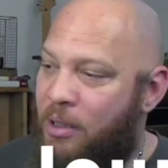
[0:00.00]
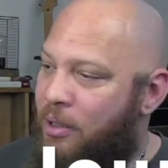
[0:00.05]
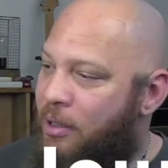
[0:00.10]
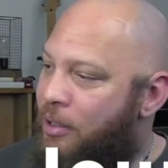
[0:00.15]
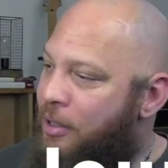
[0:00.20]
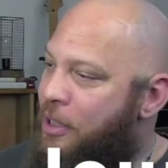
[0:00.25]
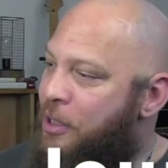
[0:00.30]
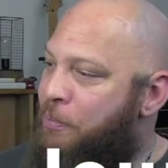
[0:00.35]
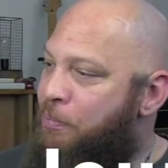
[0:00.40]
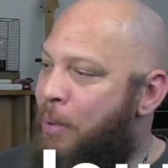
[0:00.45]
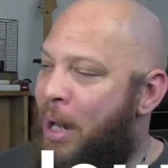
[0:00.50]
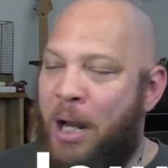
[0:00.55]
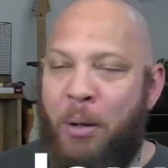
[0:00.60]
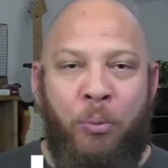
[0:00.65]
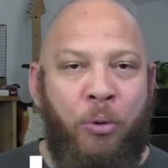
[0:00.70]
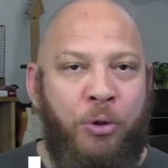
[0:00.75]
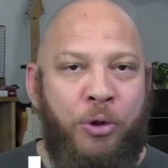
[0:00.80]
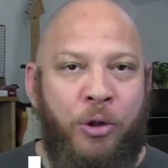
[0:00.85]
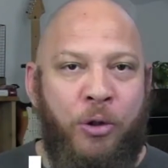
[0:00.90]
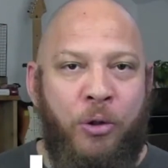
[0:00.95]
Now this
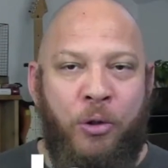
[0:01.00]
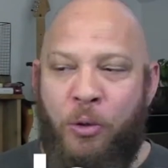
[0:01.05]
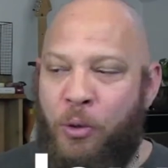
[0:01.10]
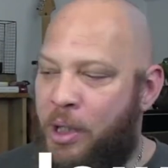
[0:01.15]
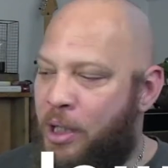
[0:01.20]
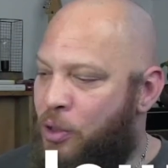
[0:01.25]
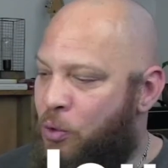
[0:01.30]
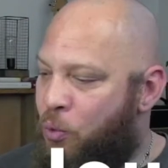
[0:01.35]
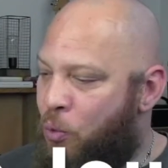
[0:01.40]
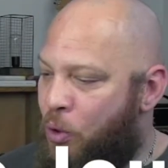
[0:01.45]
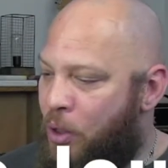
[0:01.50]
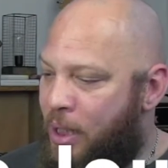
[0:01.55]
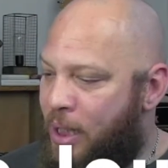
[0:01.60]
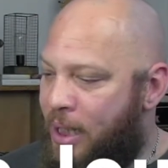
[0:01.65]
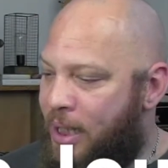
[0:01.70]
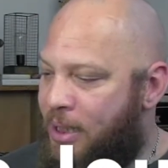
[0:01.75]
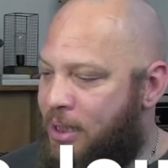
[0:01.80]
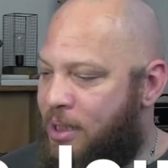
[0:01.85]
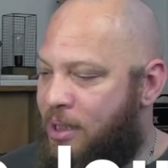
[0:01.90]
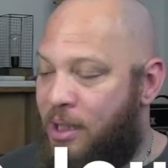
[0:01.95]
Bible journal is one,
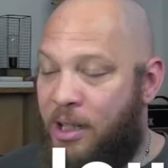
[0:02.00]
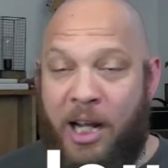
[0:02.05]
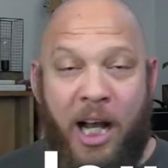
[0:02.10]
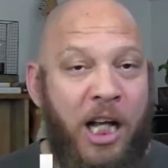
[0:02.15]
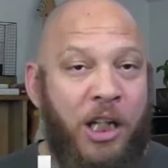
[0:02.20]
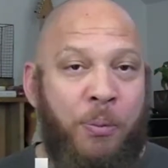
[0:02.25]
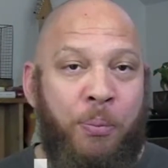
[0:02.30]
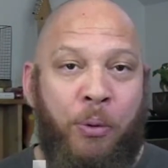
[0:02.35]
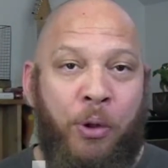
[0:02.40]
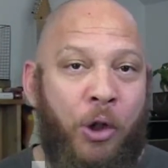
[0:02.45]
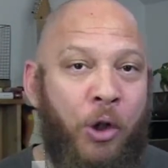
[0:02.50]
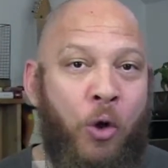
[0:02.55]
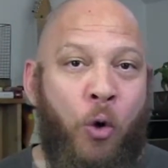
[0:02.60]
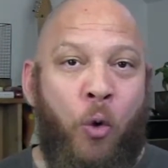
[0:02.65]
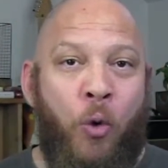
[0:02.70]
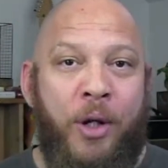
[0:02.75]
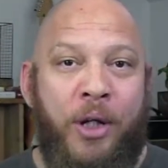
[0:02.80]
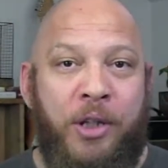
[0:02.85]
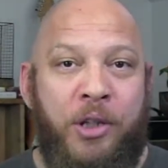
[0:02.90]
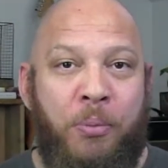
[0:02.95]
it's the Gospel
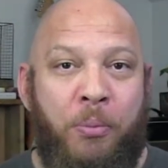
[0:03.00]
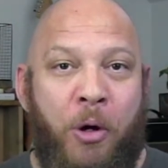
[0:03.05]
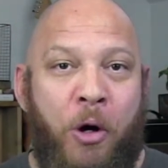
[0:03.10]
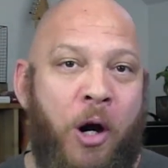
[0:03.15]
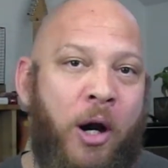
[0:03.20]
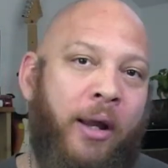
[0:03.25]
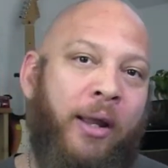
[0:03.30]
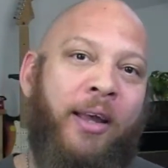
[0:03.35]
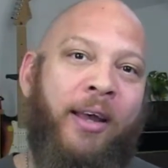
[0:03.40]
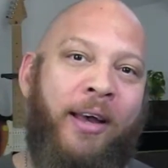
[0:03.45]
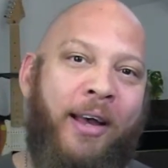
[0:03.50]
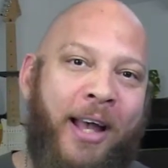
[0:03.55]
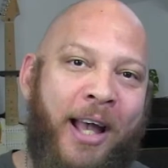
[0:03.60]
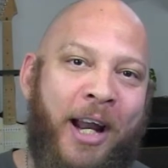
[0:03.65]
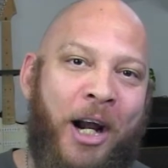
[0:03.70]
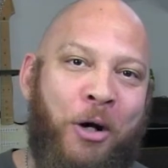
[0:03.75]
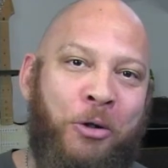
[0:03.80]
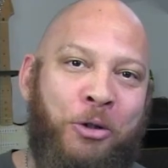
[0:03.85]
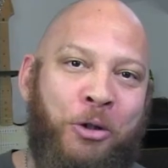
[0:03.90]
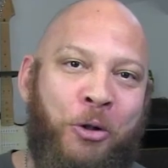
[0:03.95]
According to Mark.
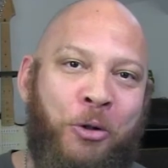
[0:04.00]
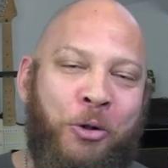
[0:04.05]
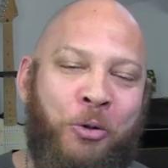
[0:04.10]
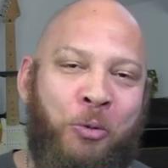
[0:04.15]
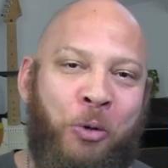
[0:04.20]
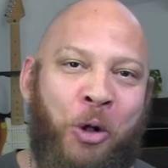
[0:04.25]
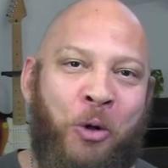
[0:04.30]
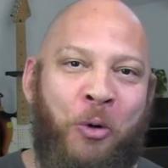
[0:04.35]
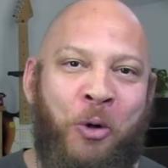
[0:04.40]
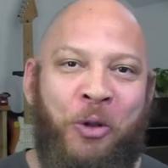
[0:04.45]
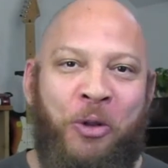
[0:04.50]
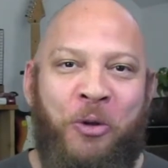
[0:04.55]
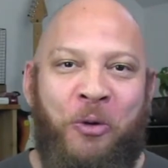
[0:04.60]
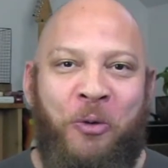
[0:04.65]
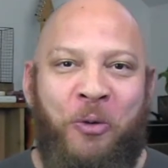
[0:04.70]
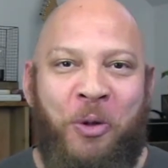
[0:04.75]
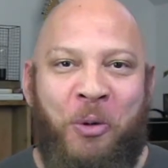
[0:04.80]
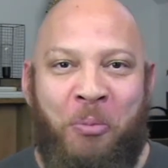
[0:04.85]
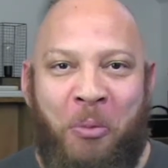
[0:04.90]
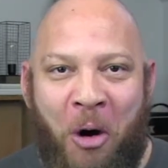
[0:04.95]
At our church, we're going
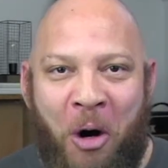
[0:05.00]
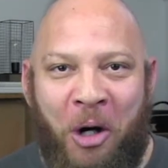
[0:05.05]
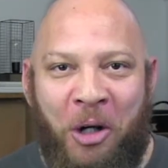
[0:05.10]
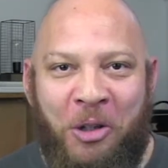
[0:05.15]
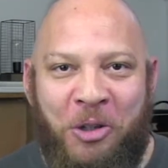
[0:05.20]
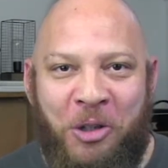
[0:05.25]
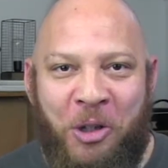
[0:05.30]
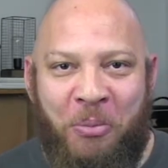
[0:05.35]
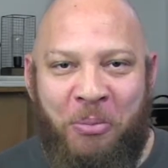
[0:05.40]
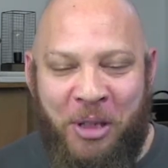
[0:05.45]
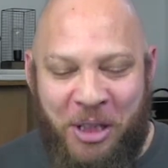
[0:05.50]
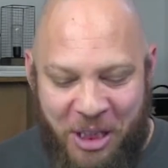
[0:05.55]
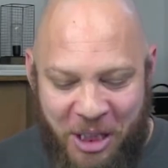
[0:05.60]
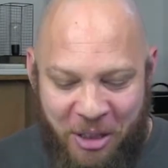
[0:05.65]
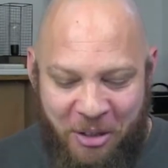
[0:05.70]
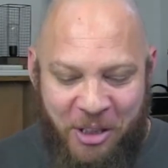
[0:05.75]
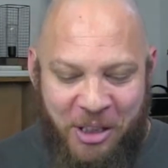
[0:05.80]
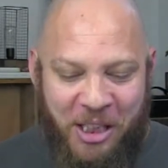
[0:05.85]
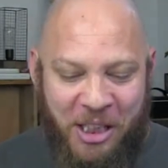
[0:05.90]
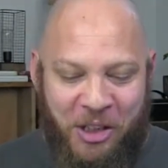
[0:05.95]
through the Mark sermon
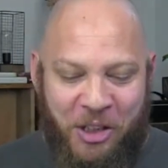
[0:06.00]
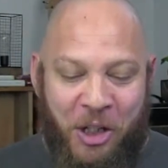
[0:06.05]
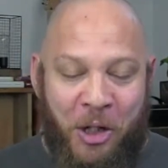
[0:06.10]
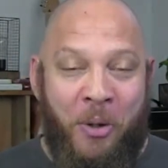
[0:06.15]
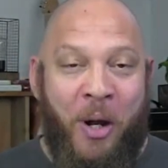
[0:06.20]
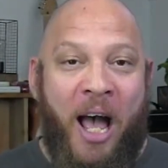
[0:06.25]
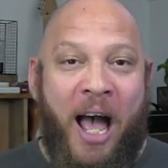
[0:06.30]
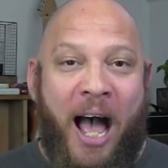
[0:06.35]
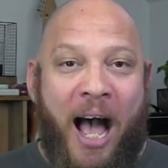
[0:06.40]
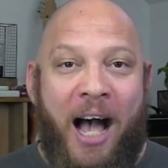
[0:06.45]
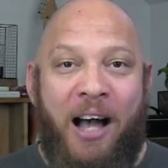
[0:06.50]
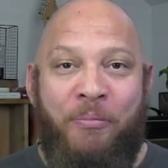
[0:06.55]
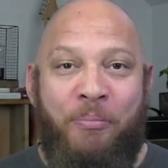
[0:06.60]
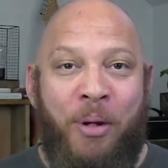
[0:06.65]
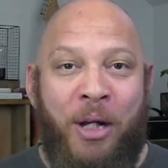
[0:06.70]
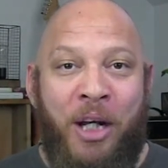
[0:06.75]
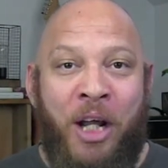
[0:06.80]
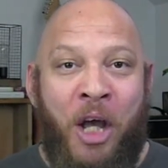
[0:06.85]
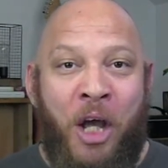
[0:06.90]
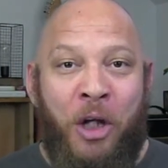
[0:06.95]
series. And so I've
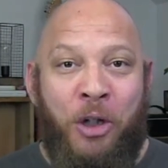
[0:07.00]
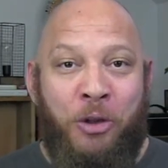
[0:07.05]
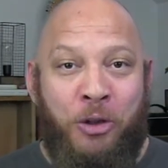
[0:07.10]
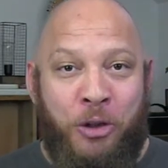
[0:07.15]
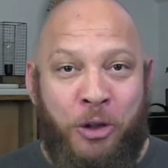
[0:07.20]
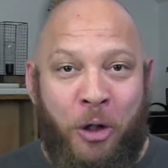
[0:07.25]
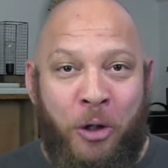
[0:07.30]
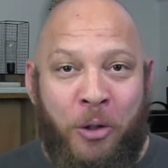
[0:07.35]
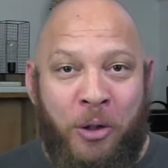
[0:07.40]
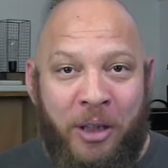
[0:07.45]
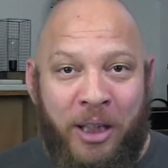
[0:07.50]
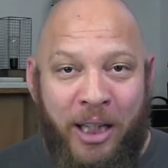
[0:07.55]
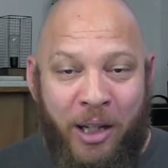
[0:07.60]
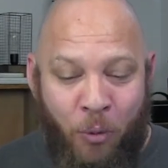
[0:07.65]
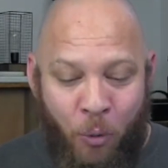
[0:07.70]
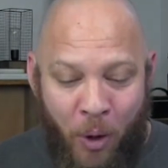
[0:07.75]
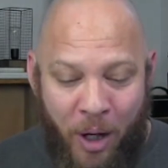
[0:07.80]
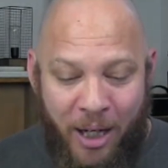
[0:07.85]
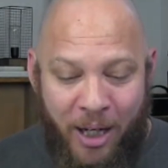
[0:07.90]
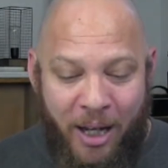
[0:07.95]
been
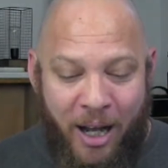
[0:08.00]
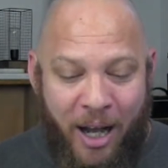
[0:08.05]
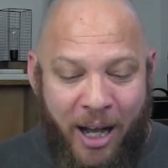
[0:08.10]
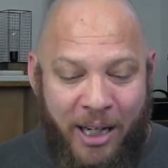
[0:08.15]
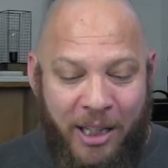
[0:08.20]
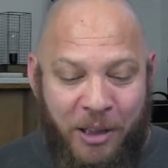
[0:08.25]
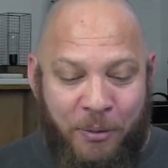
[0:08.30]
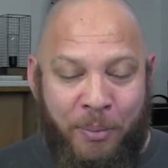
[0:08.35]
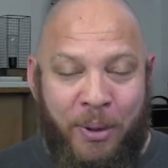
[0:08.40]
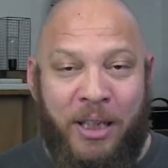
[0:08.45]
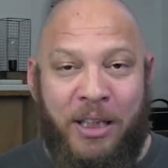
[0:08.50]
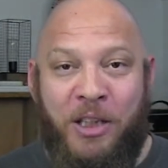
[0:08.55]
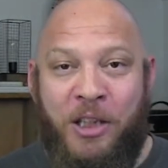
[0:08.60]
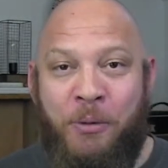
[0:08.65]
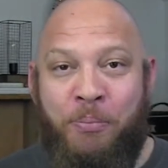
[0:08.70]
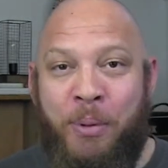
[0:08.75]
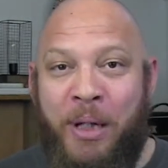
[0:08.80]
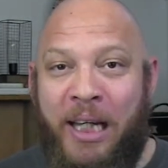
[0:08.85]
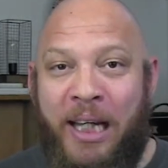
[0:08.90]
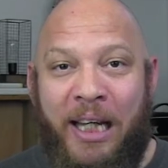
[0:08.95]
journaling what God has been
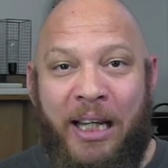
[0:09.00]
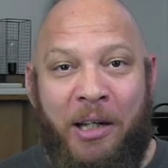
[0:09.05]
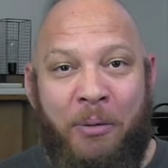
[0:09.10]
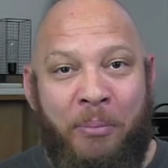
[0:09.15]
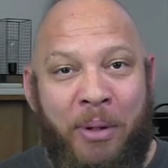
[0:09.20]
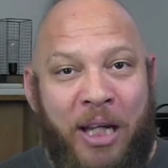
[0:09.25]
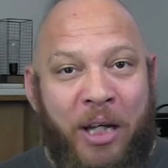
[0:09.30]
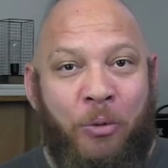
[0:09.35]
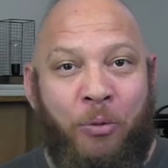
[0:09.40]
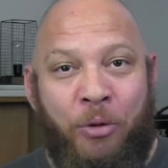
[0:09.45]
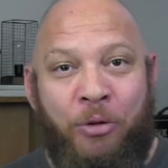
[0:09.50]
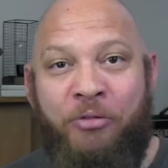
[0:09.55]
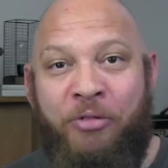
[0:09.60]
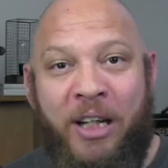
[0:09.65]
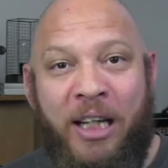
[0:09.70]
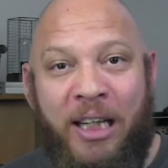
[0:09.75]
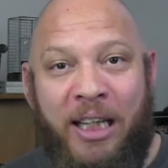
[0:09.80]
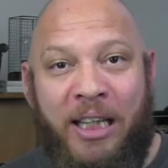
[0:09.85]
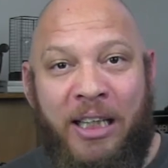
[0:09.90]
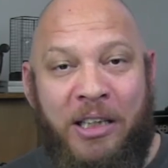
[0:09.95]
speaking to me and
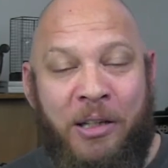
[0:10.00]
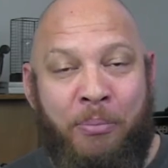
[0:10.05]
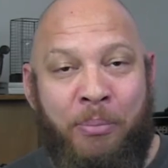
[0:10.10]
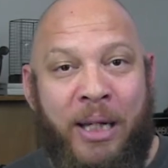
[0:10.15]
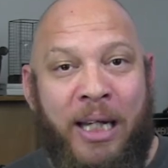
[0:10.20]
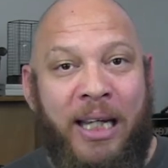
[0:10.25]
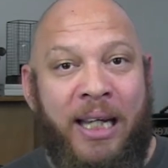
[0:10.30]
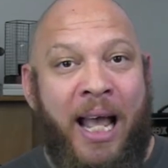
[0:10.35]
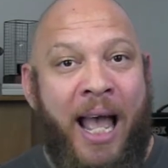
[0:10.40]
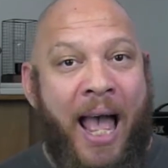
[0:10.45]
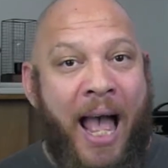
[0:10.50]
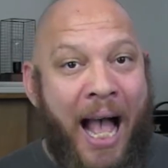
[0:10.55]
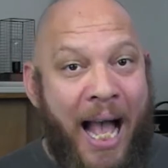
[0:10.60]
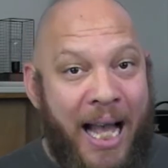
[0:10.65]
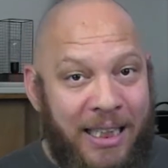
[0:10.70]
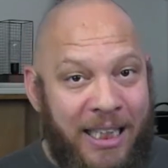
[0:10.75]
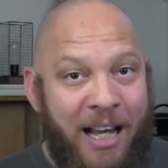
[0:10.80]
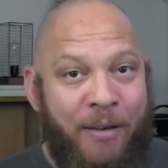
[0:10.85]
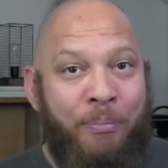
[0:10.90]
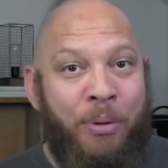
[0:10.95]
revealing to me
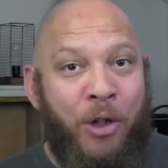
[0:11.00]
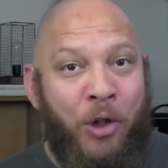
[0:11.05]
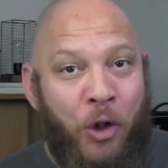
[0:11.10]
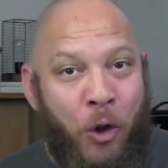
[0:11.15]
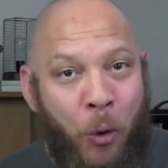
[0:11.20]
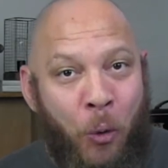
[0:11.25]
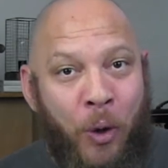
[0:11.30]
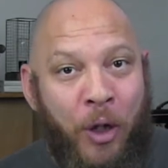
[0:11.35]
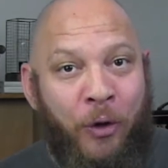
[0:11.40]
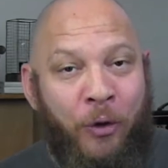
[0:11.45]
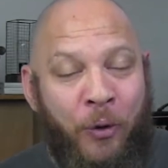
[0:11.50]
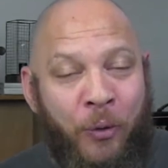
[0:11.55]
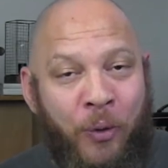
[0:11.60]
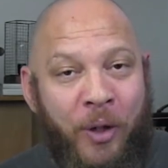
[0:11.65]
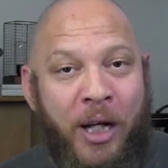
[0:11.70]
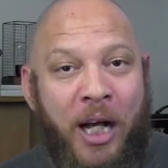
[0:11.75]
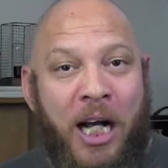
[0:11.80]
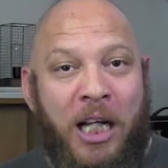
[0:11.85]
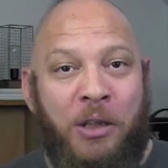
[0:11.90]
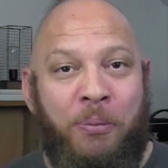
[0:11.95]
as I've been going through
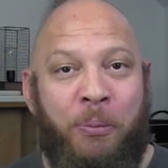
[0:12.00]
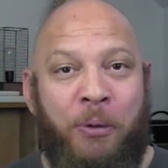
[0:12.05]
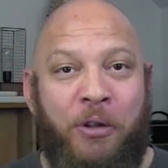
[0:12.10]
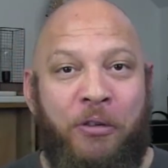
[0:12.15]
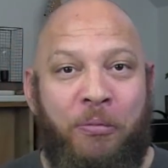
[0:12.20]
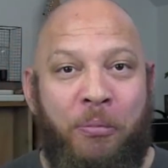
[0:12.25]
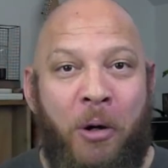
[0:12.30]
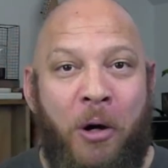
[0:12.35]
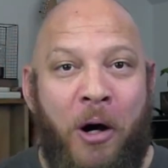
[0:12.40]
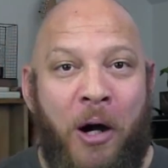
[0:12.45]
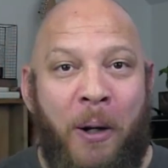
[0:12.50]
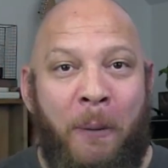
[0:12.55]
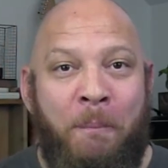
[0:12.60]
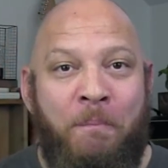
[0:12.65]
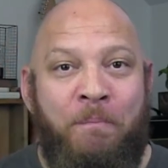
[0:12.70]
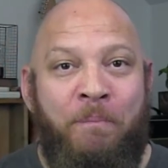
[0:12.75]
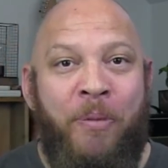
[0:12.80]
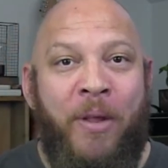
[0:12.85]
the Gospel of Mark.